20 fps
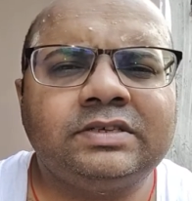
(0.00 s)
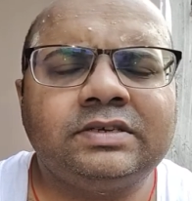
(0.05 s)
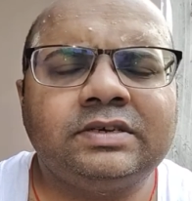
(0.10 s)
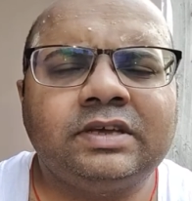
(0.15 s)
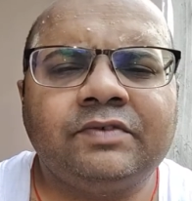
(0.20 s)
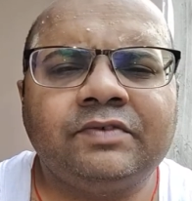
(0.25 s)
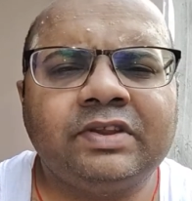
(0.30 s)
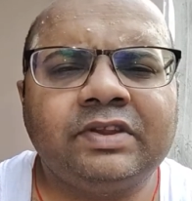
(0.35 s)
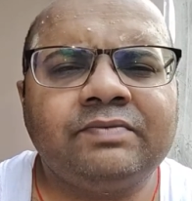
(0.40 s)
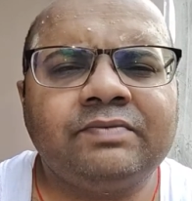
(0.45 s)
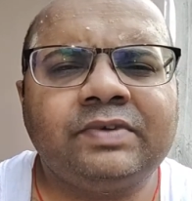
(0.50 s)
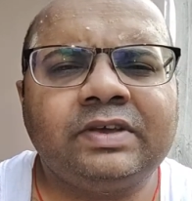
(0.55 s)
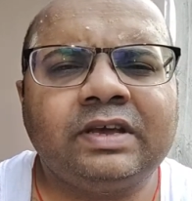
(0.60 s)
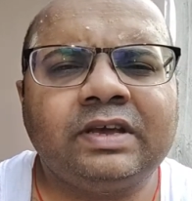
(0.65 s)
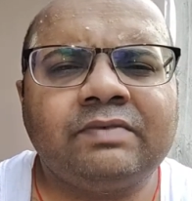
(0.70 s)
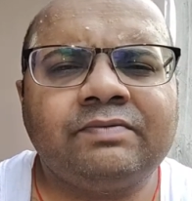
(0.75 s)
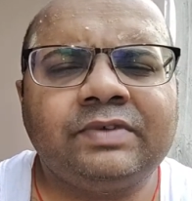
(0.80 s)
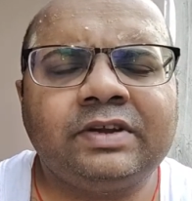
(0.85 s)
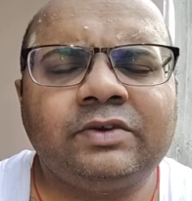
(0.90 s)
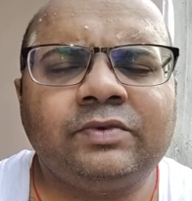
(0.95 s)
Even if we are
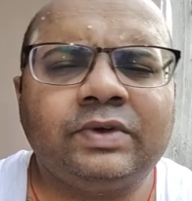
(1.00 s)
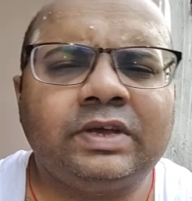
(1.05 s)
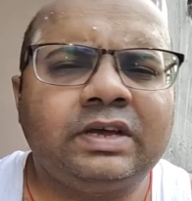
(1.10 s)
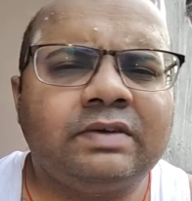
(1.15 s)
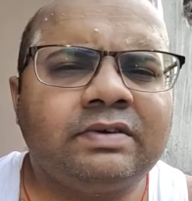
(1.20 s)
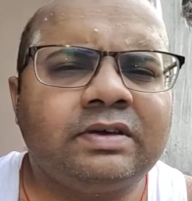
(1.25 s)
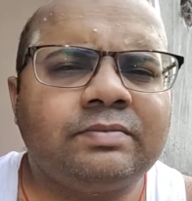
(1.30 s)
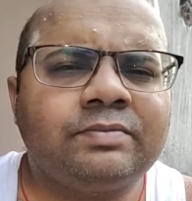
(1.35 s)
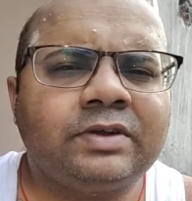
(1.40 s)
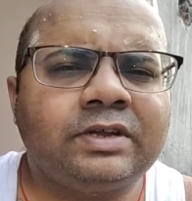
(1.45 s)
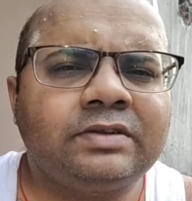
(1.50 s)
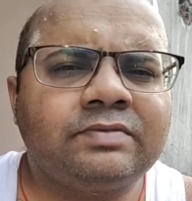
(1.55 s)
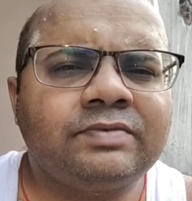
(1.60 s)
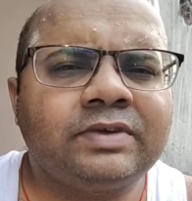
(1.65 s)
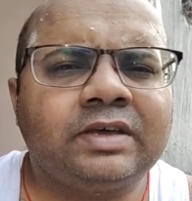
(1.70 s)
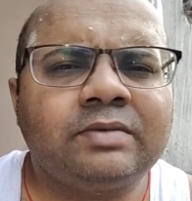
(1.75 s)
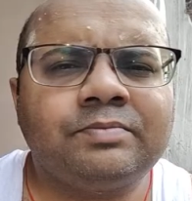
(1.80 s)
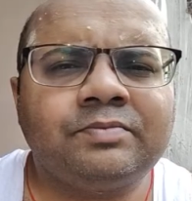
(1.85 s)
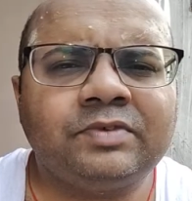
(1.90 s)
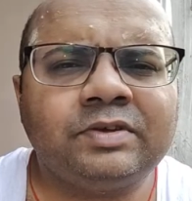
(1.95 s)
doing our work,
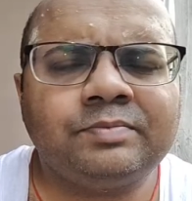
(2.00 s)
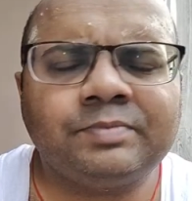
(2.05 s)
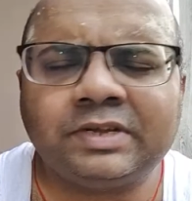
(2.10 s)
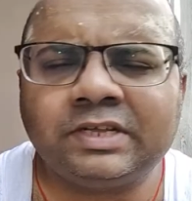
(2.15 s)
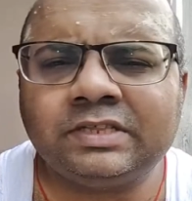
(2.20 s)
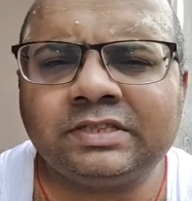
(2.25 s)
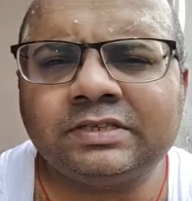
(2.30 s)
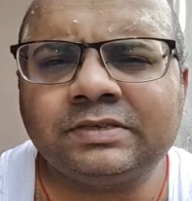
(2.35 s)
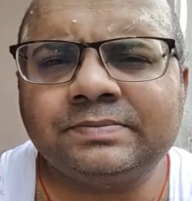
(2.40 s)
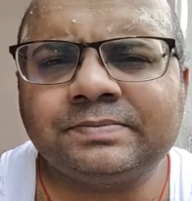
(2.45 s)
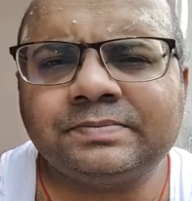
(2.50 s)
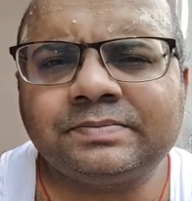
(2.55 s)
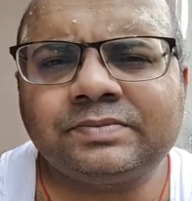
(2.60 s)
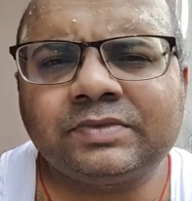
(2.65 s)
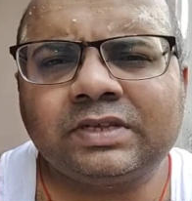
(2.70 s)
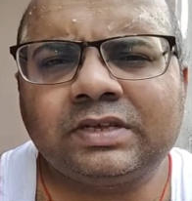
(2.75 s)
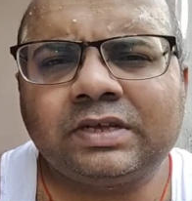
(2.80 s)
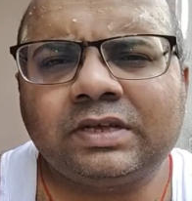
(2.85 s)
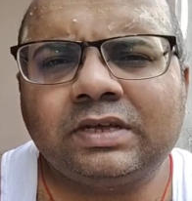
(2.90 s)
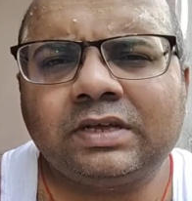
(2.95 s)
we breathe.
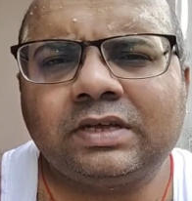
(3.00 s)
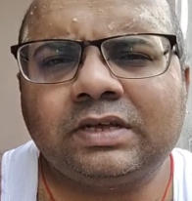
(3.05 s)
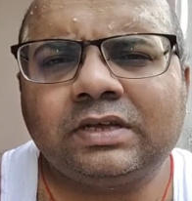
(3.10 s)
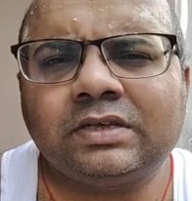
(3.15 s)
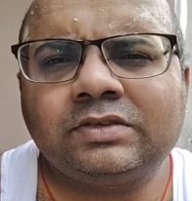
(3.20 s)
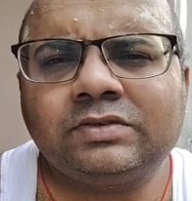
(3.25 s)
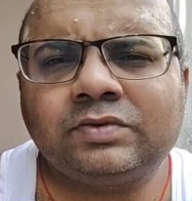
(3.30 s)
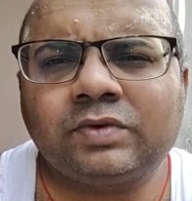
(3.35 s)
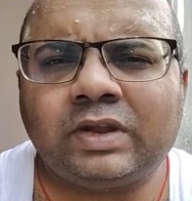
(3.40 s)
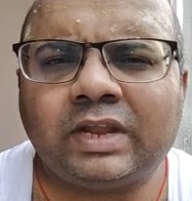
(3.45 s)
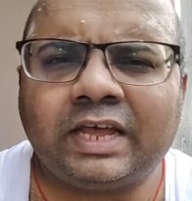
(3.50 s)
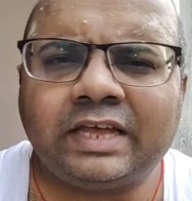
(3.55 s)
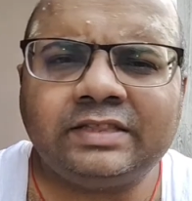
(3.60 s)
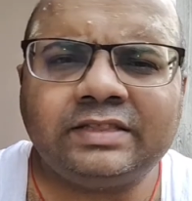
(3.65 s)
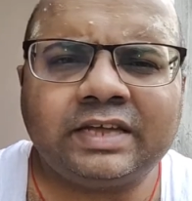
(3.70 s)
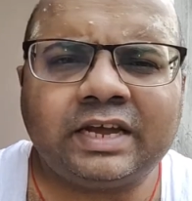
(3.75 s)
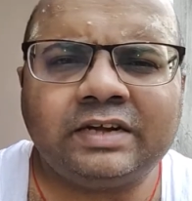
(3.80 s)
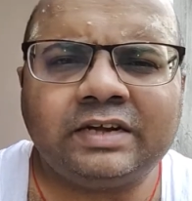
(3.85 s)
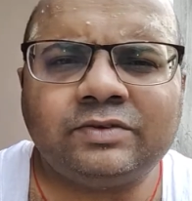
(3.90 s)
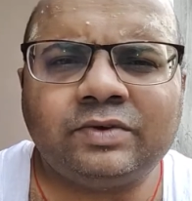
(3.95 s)
So like
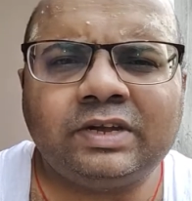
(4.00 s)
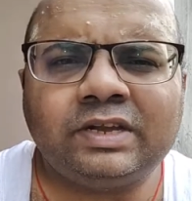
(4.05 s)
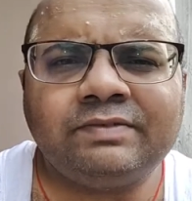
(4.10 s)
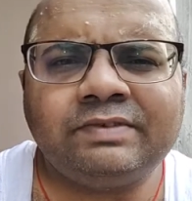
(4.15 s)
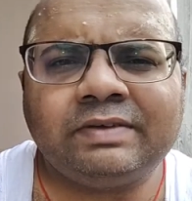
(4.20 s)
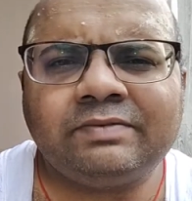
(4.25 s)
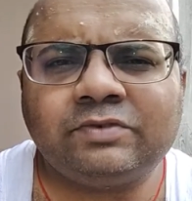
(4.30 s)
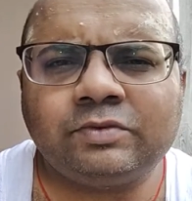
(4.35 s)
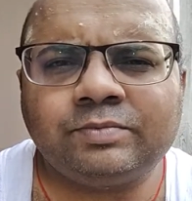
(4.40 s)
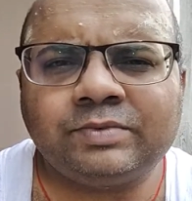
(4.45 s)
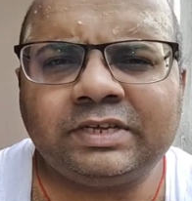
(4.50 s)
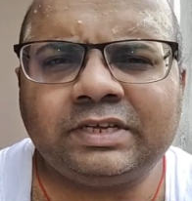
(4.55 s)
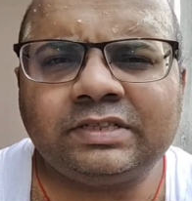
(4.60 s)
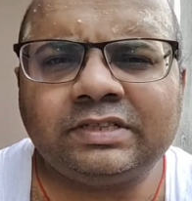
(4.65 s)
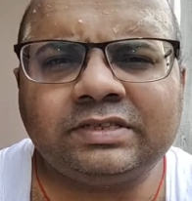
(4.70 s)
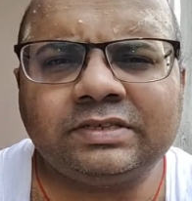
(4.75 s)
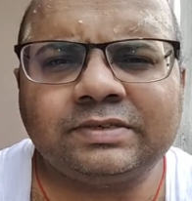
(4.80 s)
that only we have to breathe,